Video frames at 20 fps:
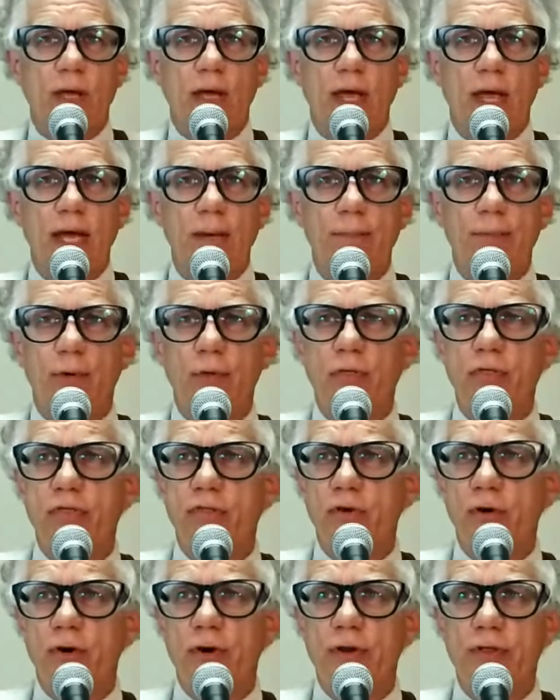April
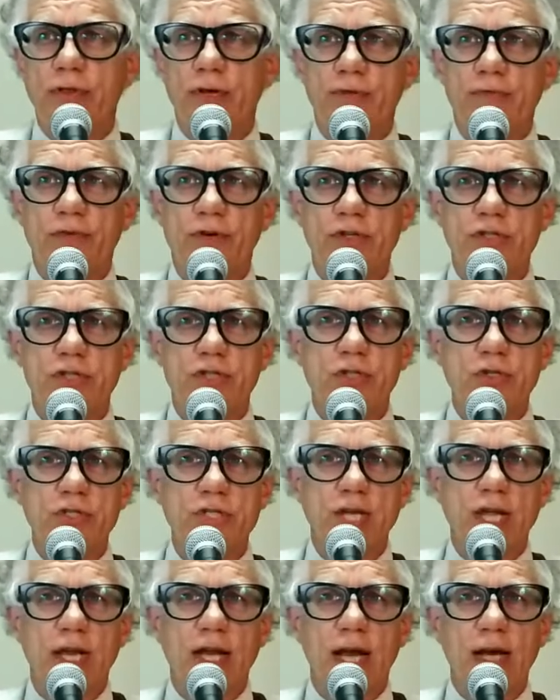3rd, the first
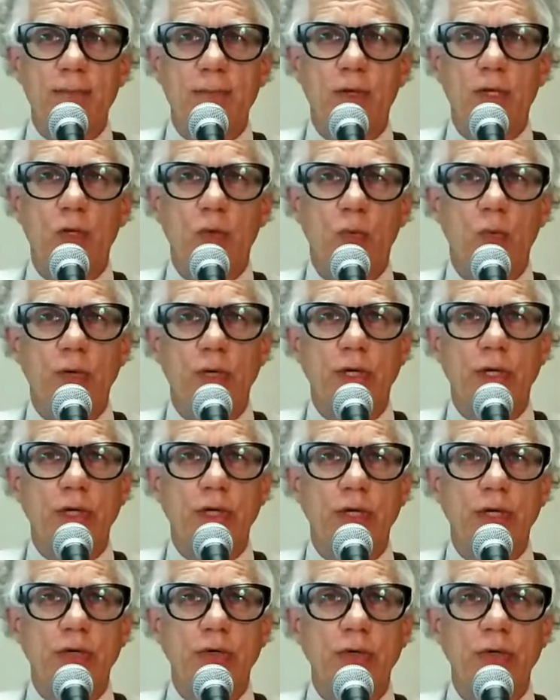Tuesday in April. We're going
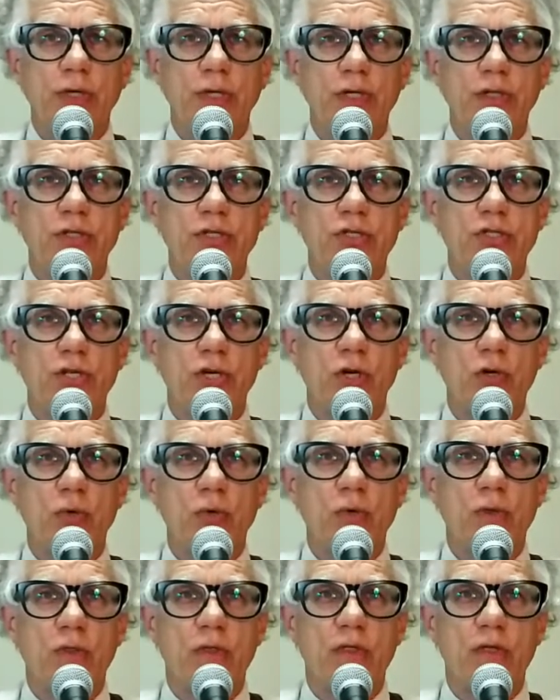to do another
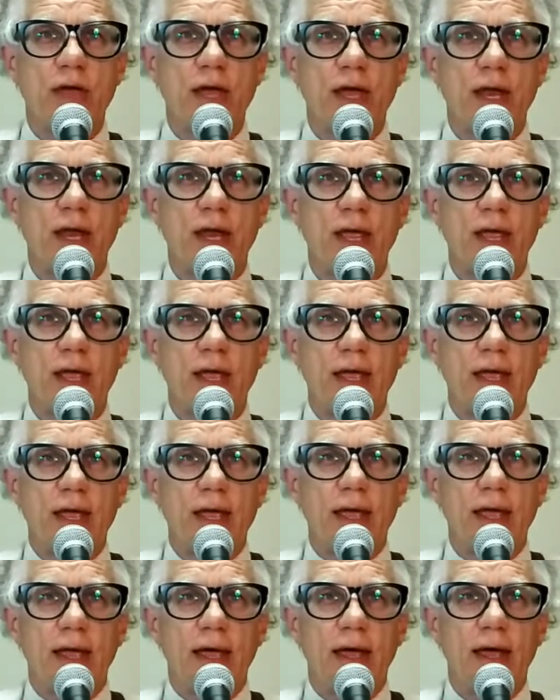show then,
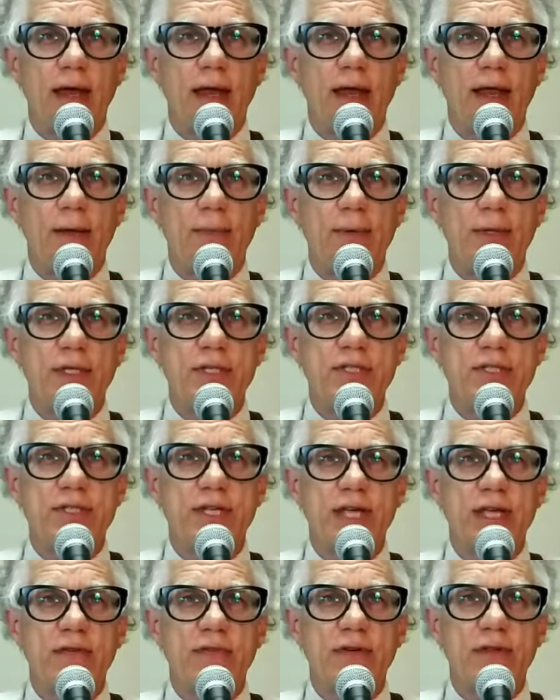and be
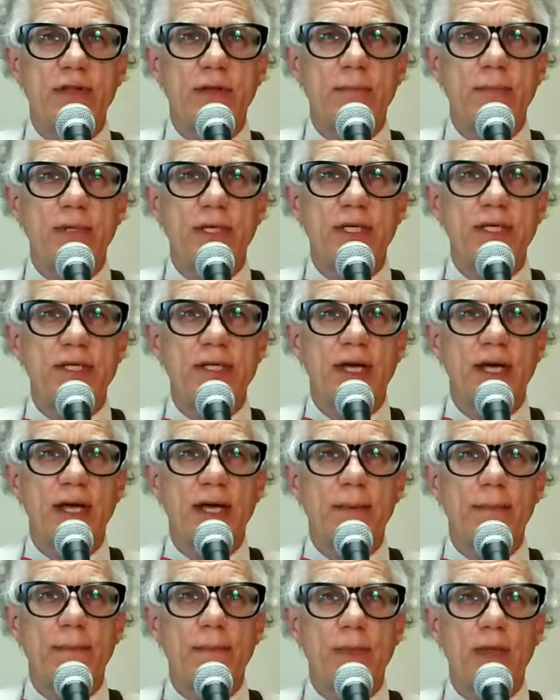safe in the
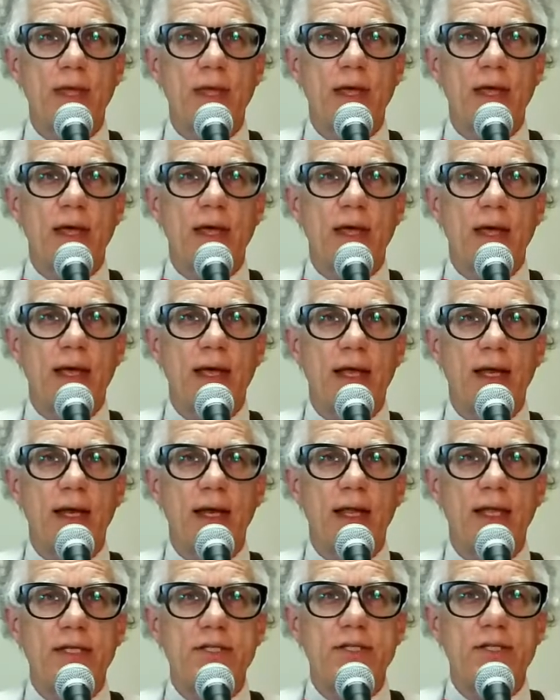meantime. And
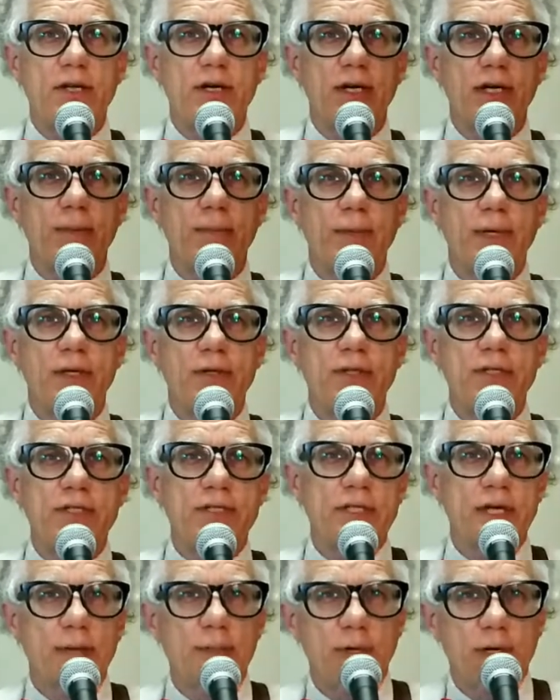let's talk about the
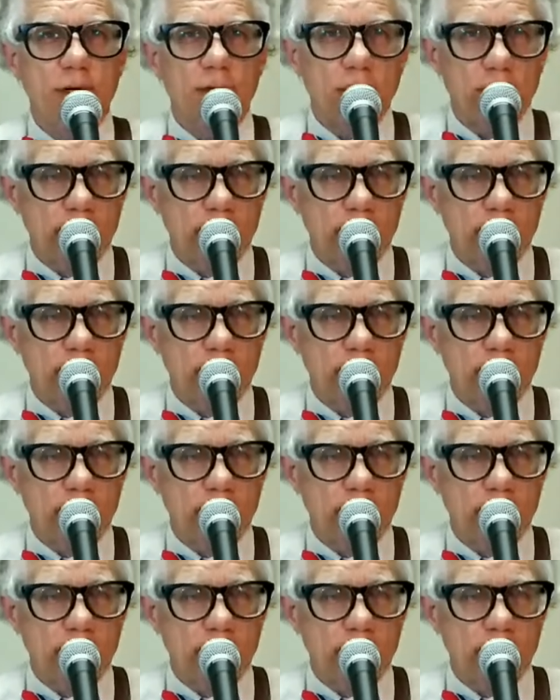summer.